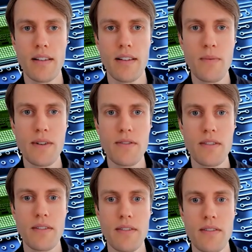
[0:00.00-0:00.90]
I think we
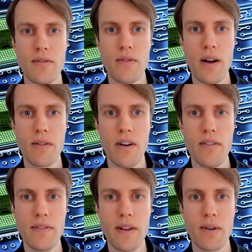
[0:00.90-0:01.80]
should round
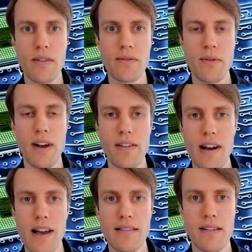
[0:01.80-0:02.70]
off there. Do you have any
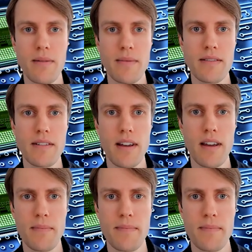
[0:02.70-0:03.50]
last comments, Inge?